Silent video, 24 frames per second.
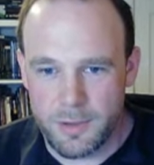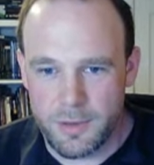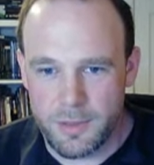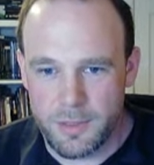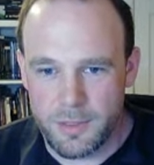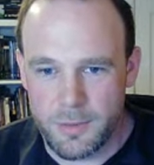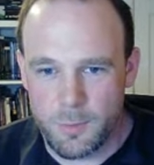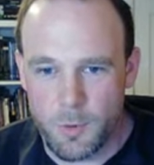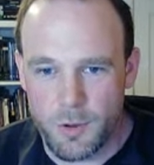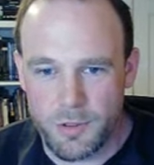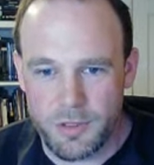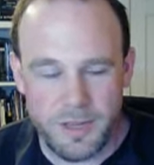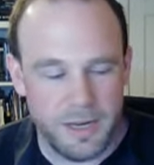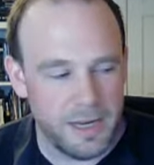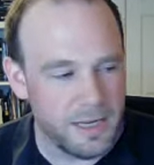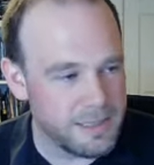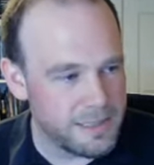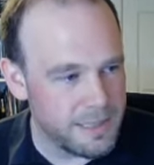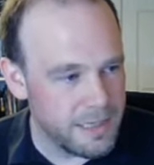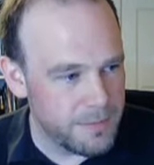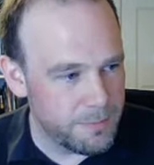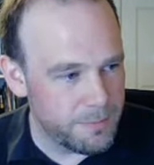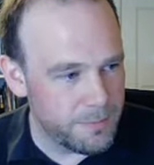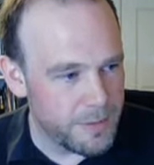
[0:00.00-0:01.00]
the one thing I
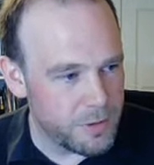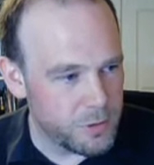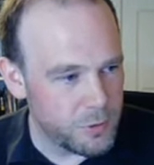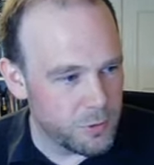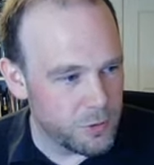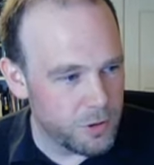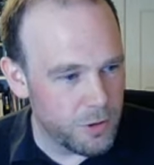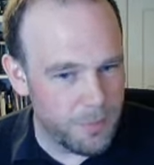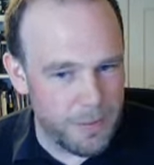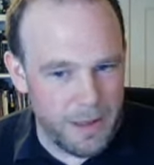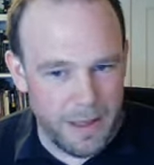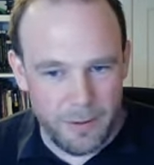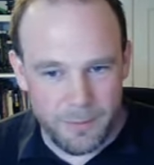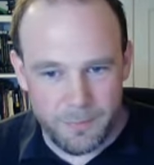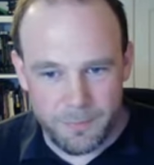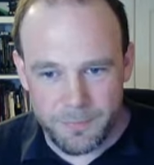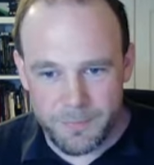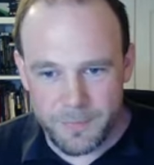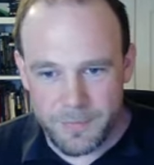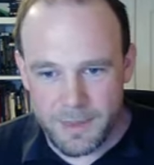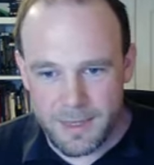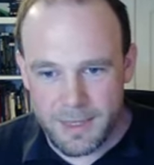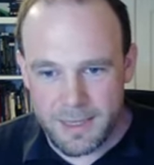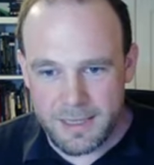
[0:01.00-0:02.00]
didn't talk about
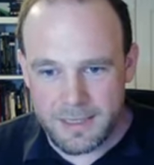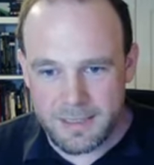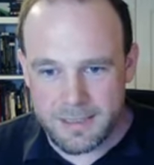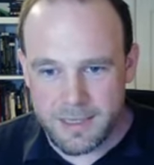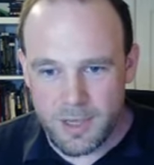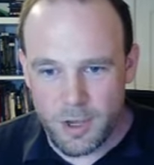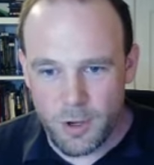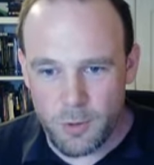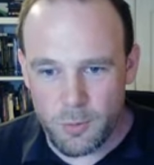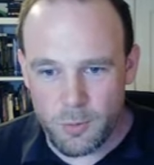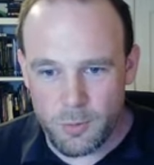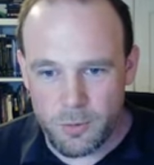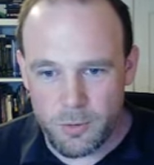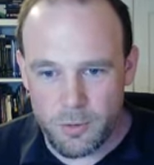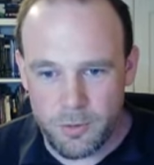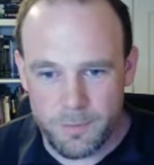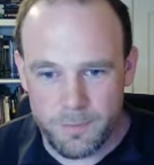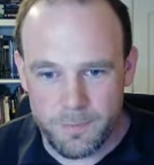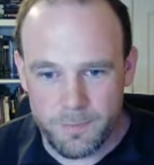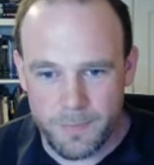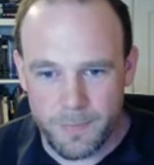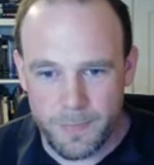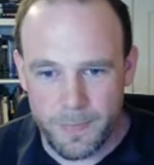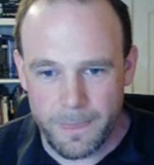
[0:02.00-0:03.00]
is the oath,
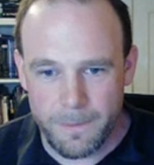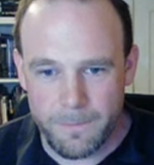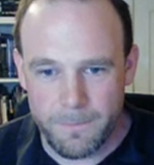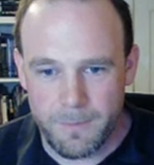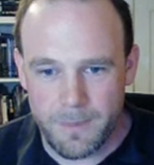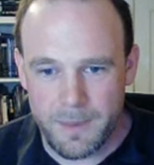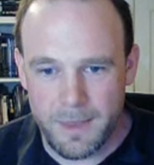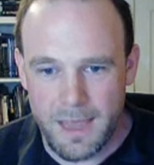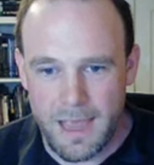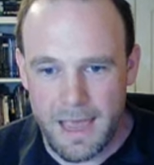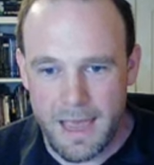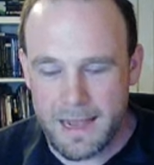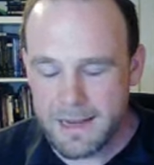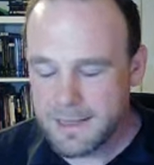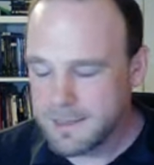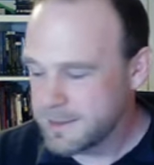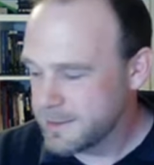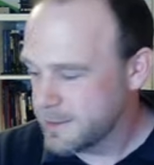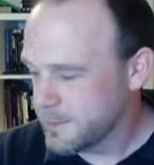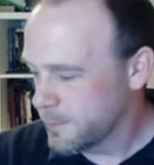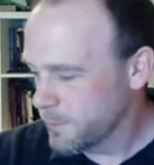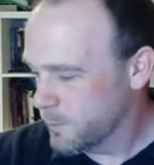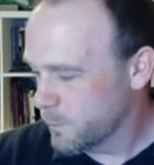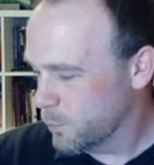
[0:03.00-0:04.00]

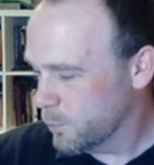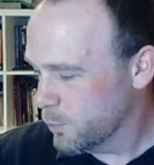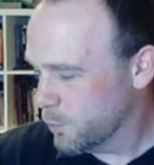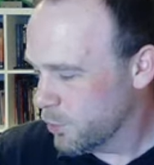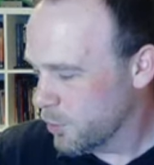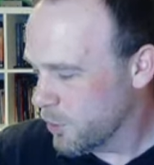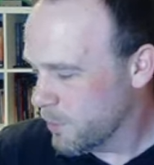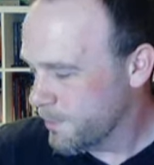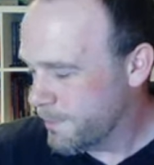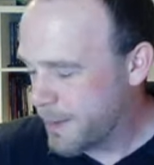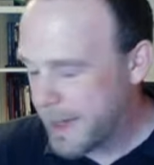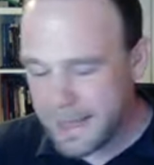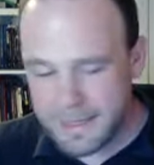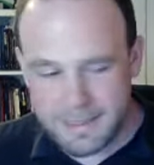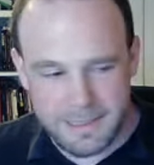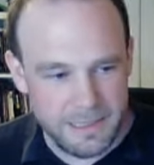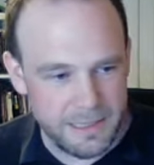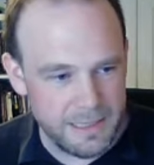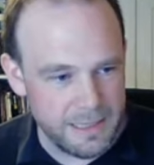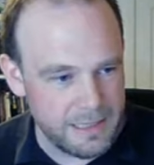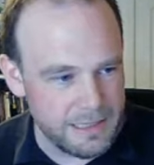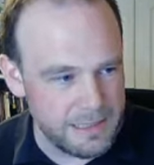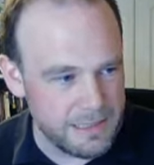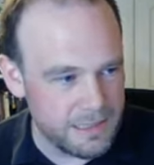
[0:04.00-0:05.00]
and we'll come back to
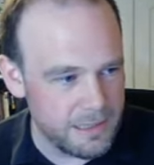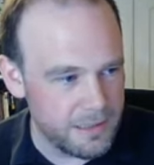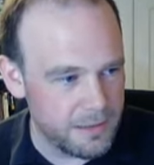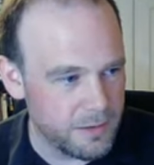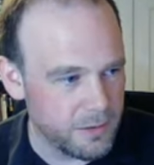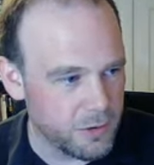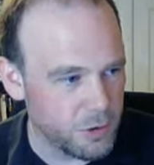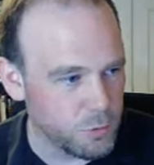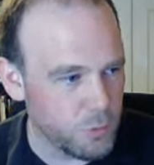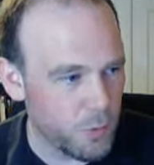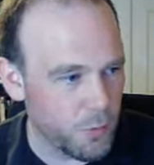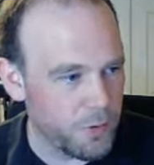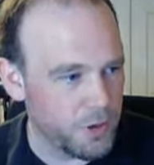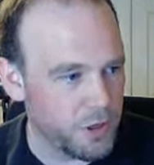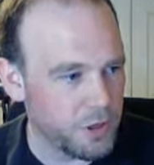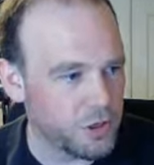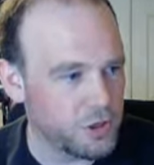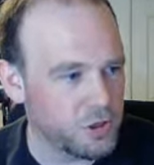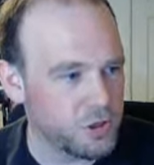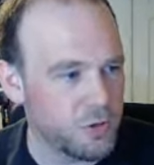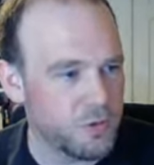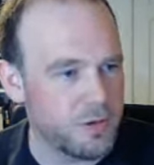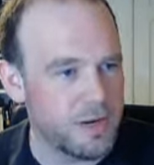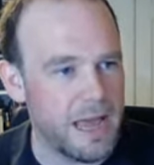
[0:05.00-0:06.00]
this because what we're going
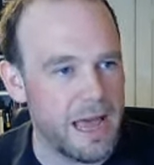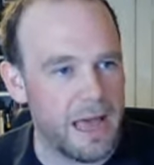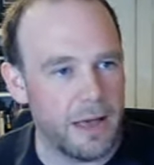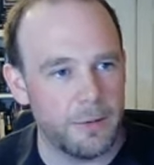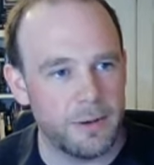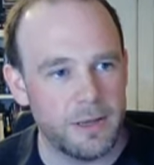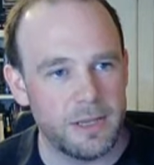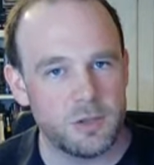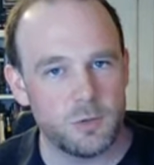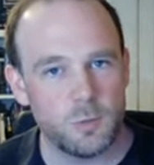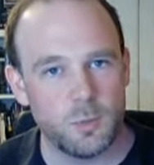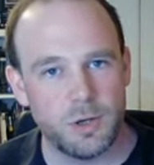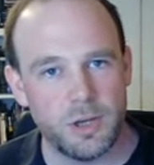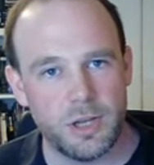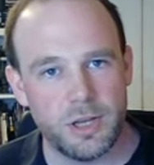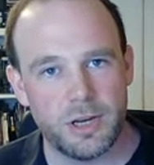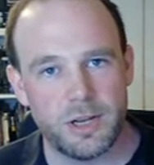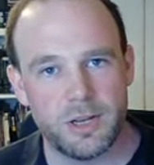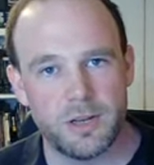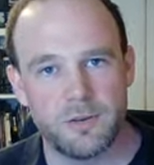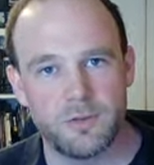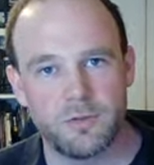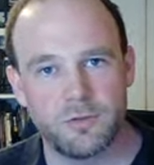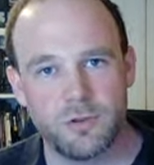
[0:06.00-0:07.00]
to do now is we're going
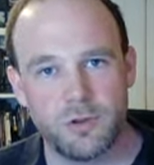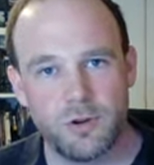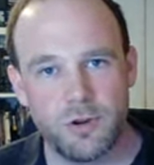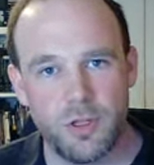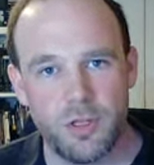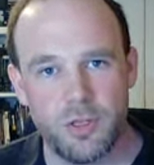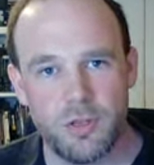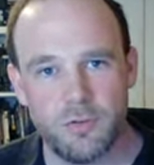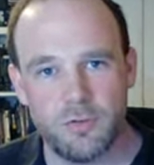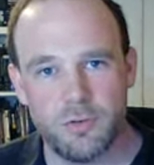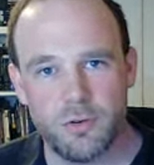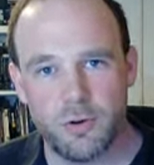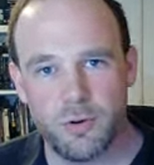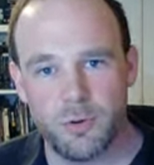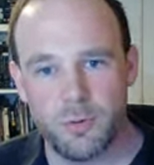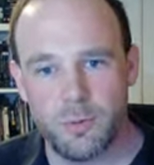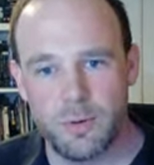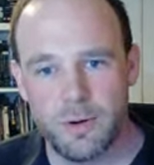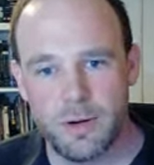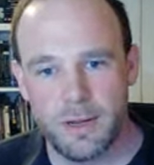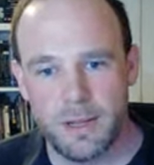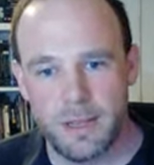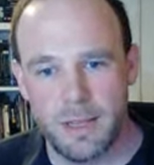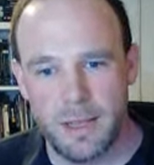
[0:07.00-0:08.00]
to run through
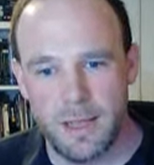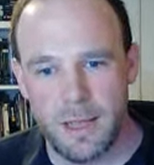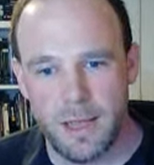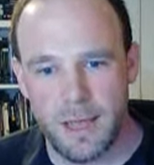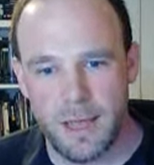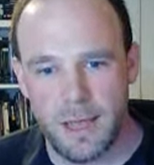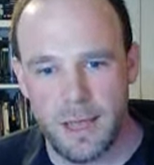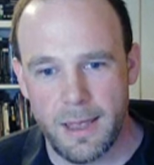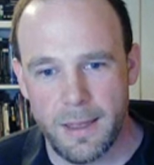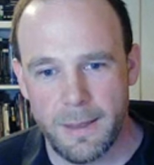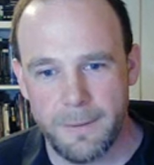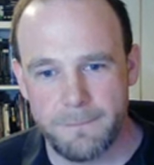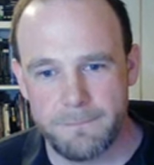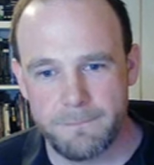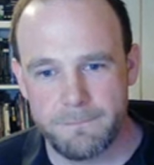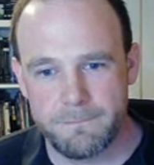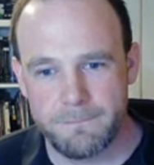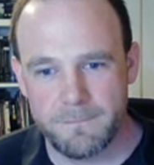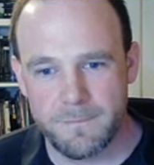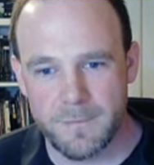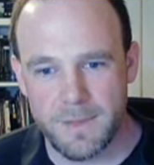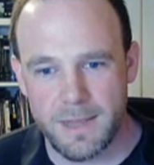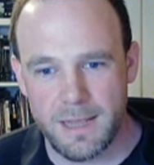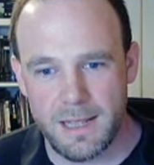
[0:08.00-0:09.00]

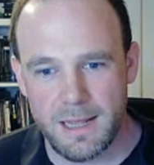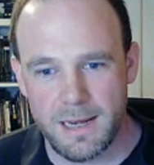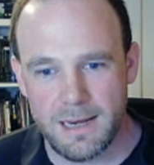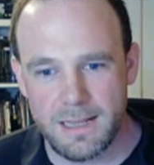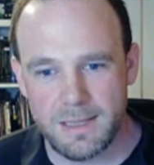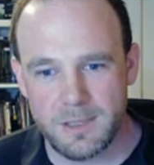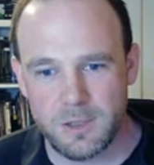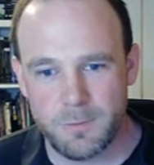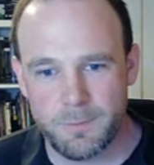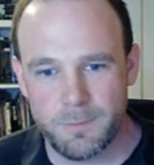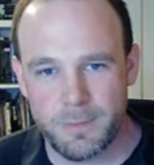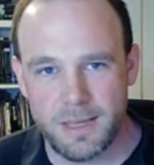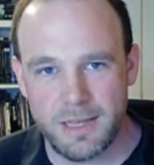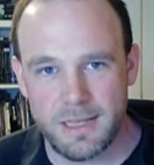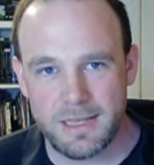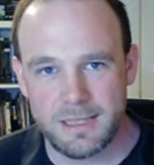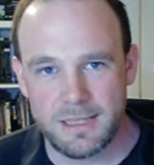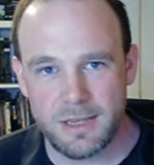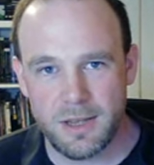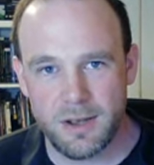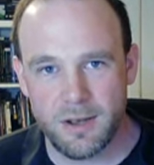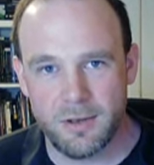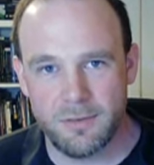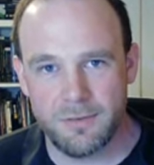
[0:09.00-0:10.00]
um, a little bit
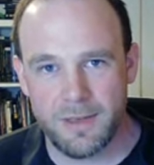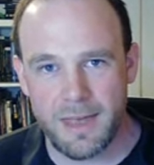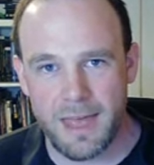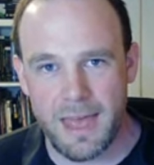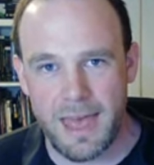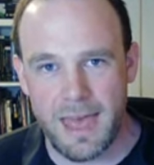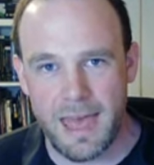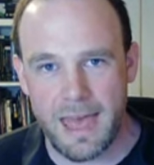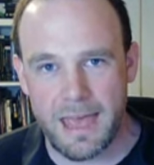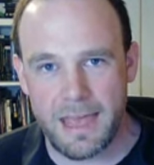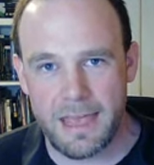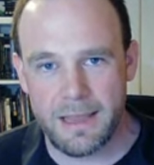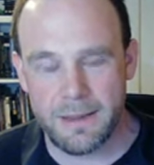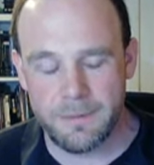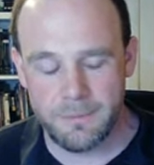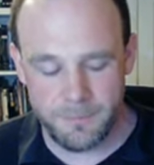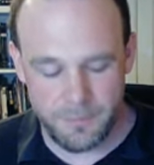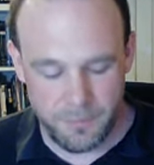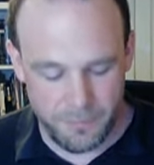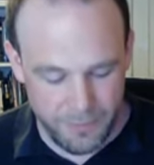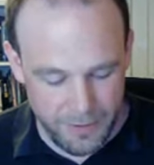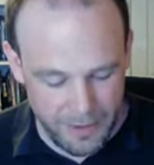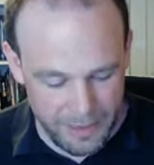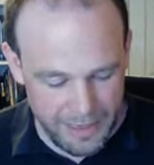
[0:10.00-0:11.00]
of a.
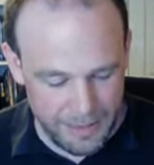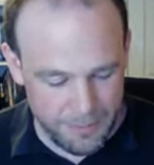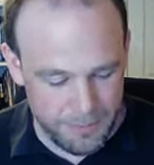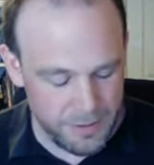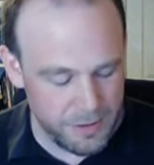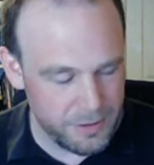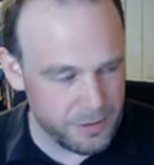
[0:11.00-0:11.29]
But let me